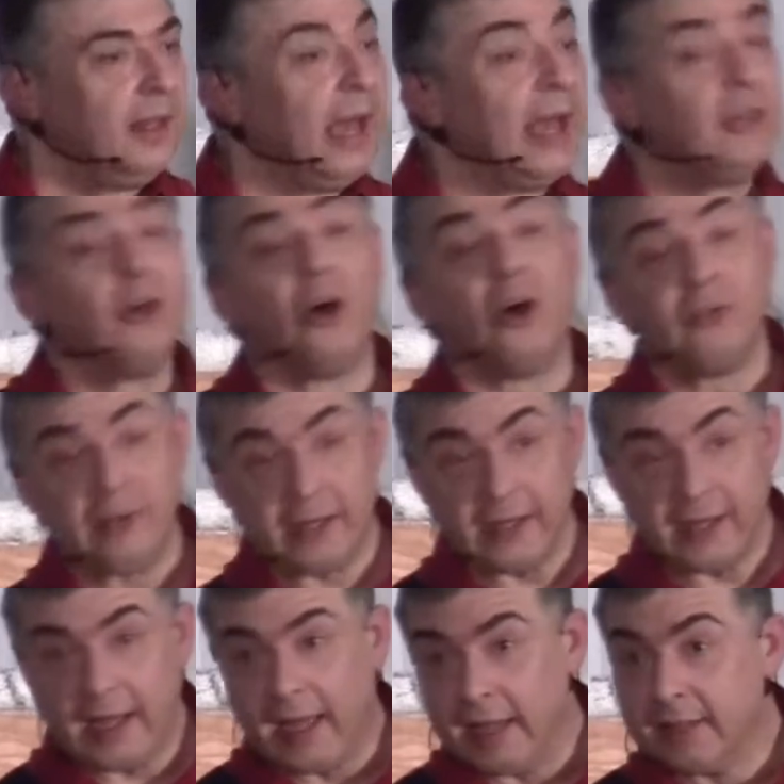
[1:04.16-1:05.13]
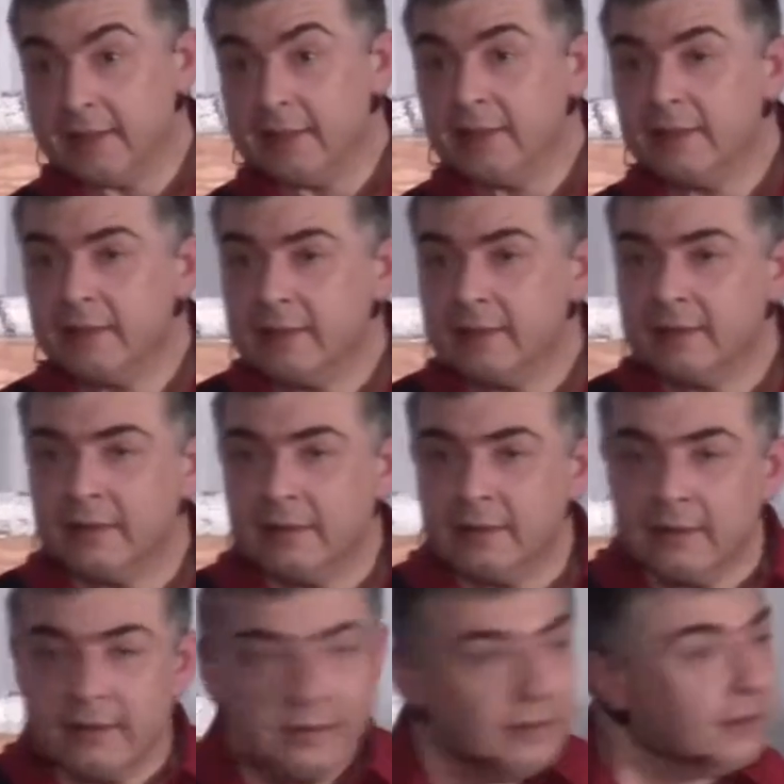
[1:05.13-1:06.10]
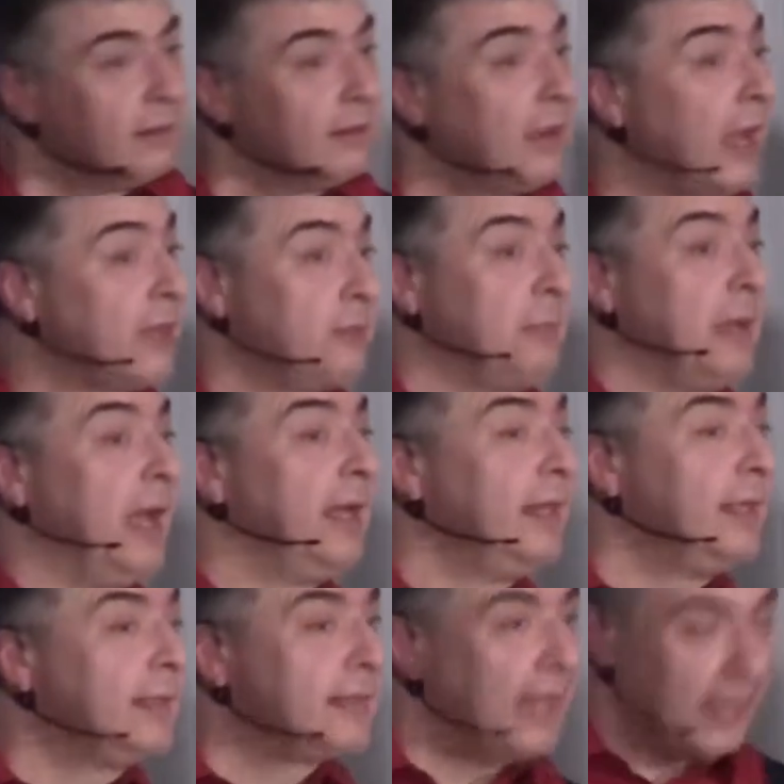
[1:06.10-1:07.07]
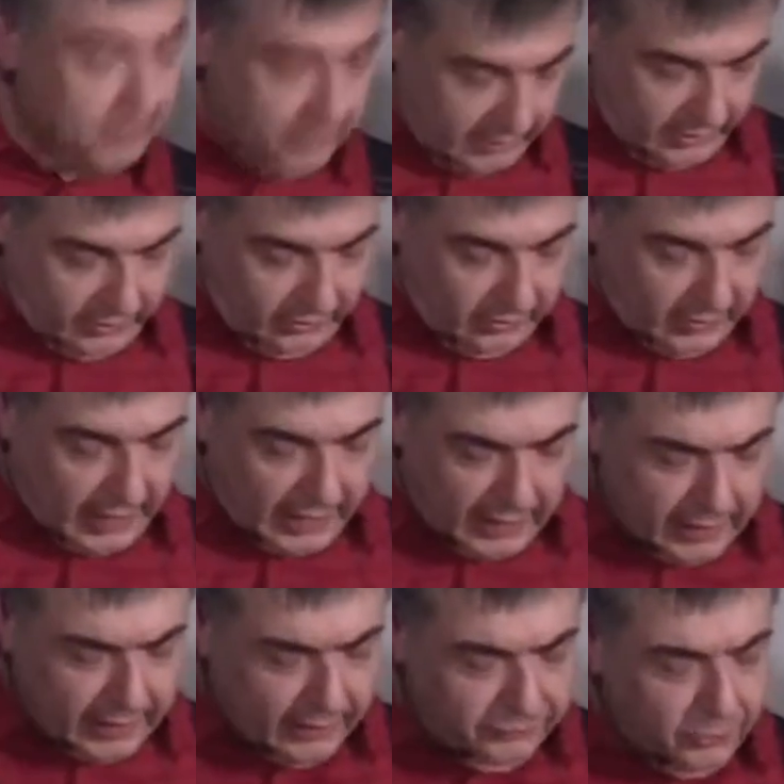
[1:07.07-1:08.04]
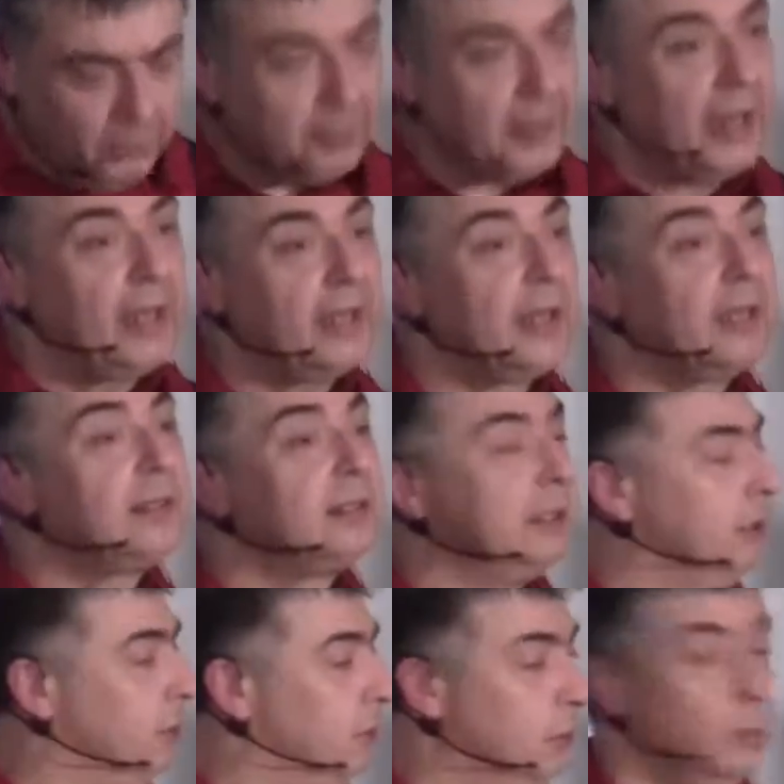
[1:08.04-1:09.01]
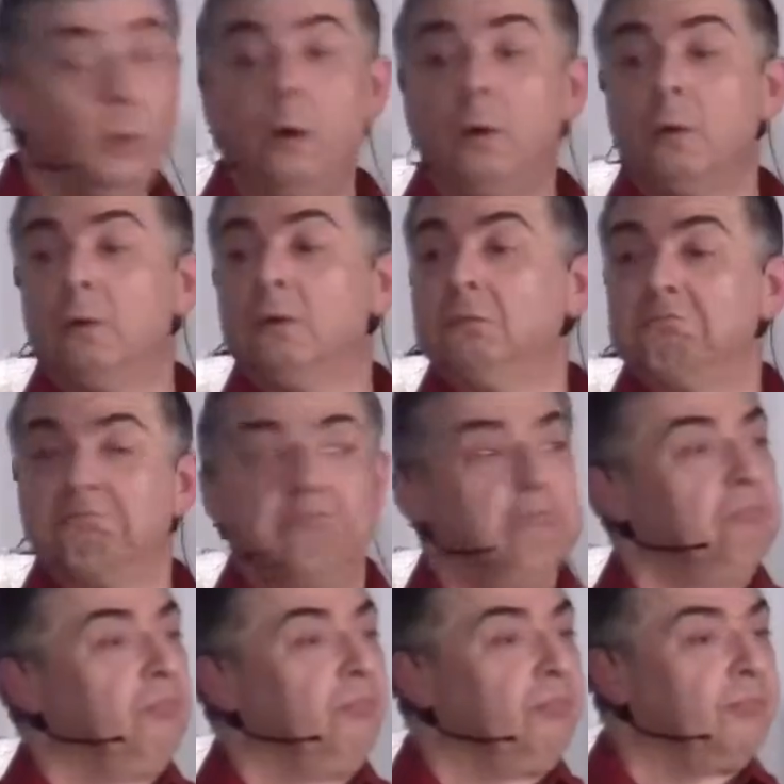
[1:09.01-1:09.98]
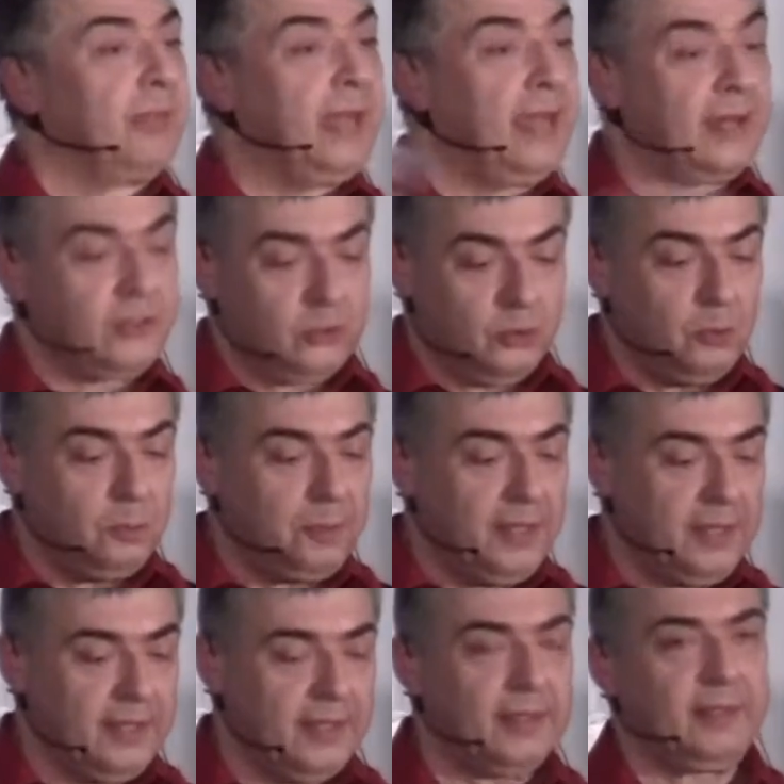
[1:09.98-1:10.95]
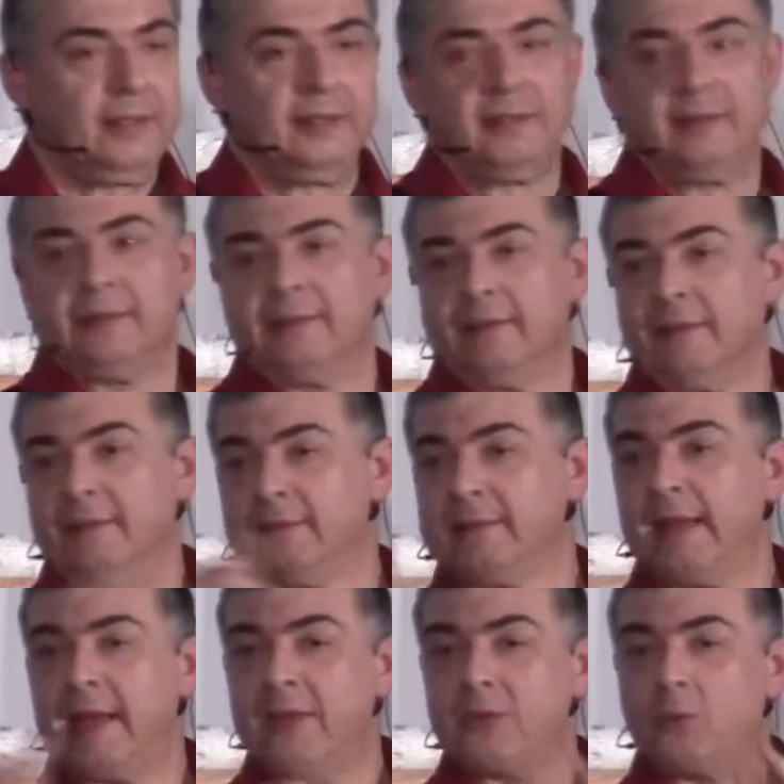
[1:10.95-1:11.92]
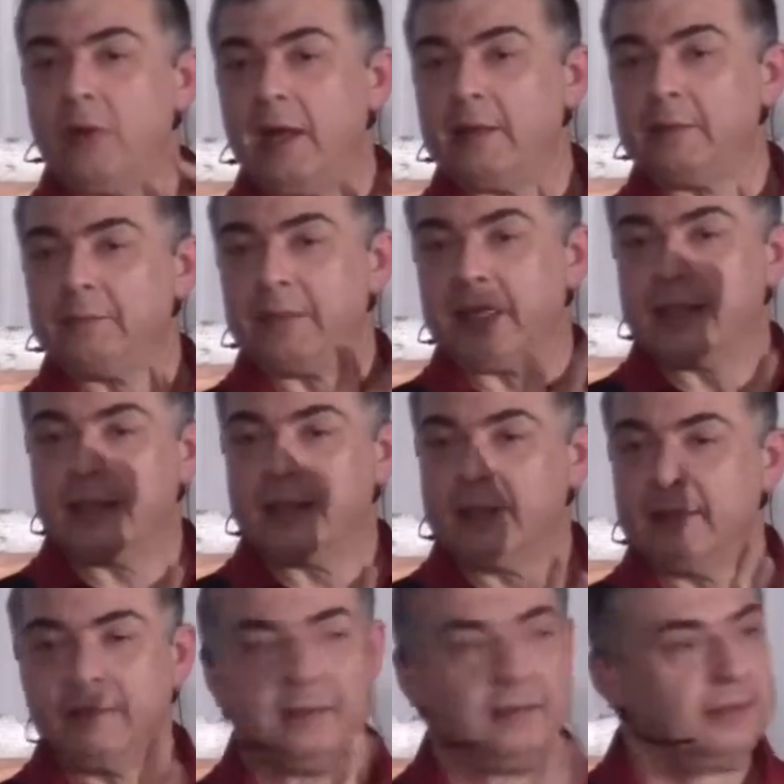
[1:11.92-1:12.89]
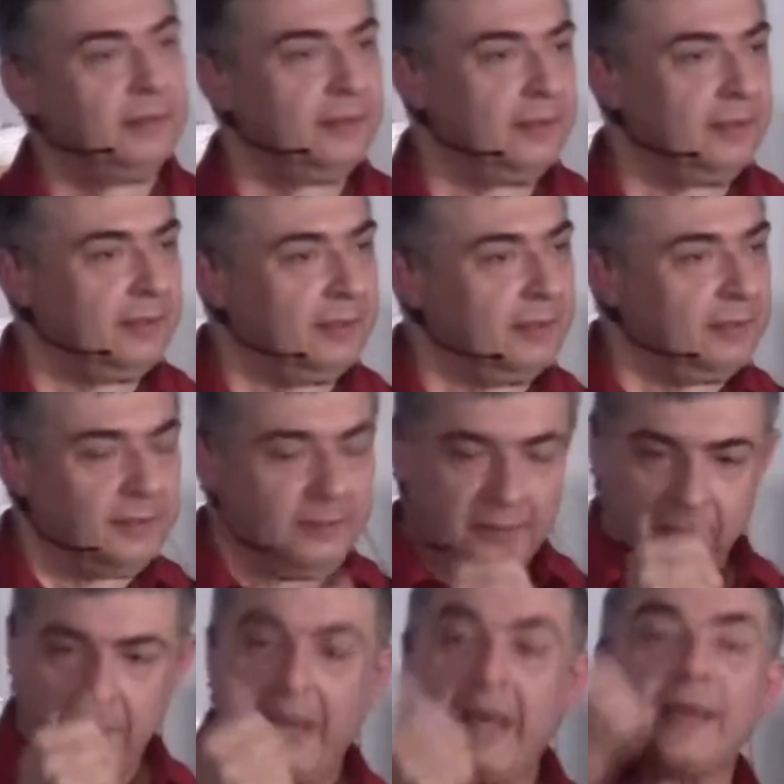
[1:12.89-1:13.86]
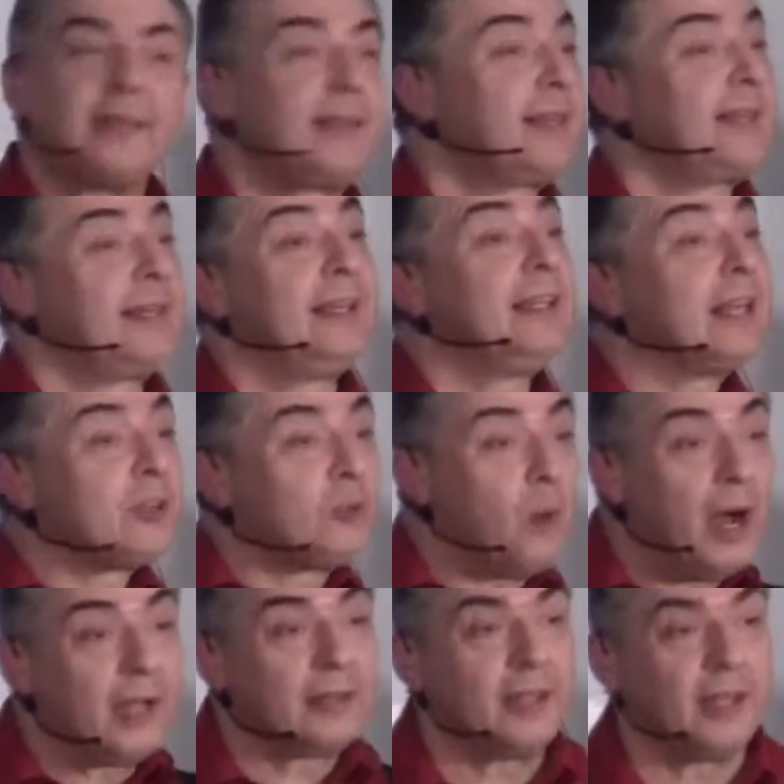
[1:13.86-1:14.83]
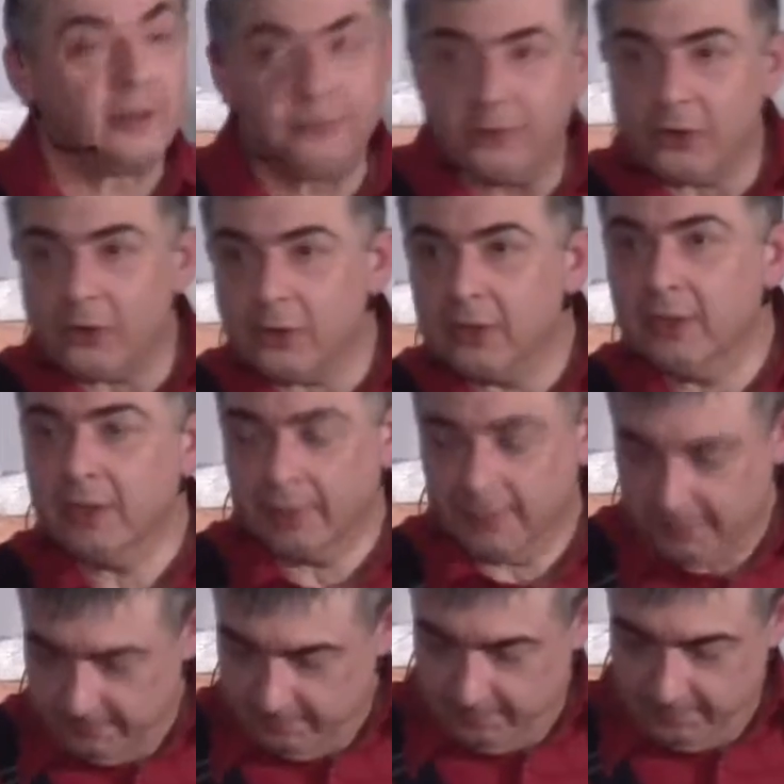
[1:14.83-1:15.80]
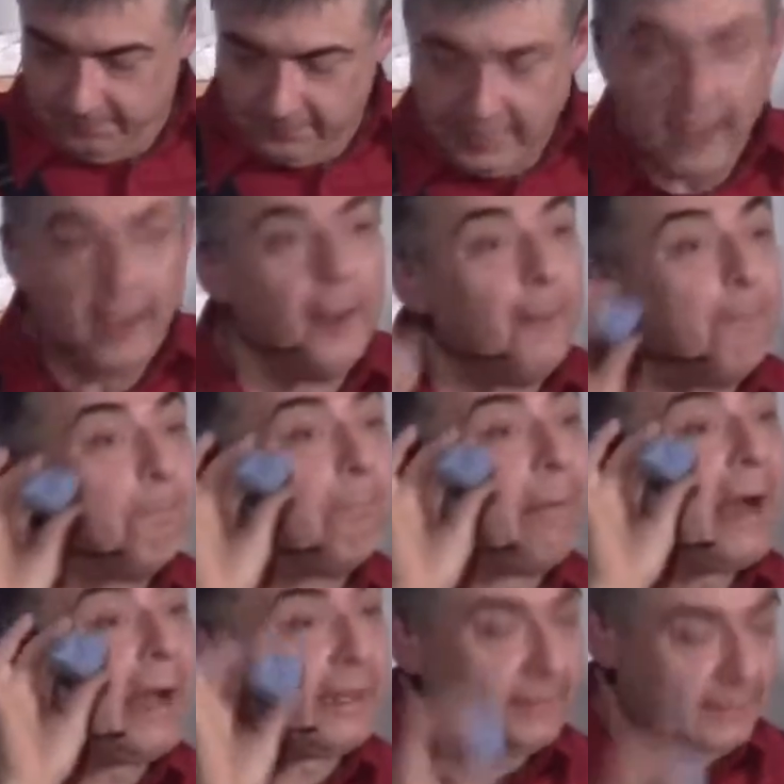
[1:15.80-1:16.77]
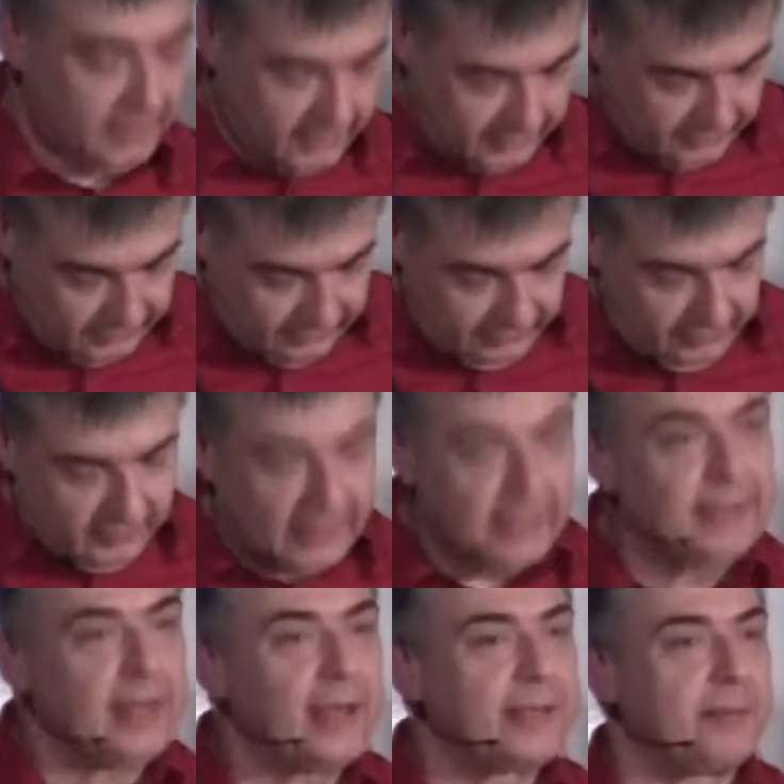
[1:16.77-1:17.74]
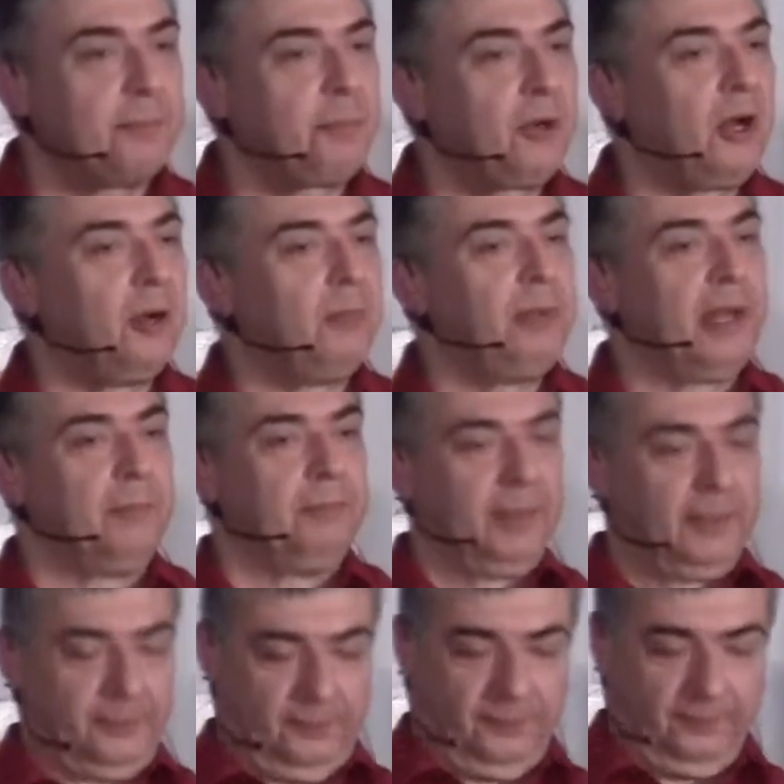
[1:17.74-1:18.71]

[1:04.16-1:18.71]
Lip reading: and over again, as many times as you like. And if you break it, there's 2 pieces, there's 1 piece. Plasticine is wonderful, but it has a problem.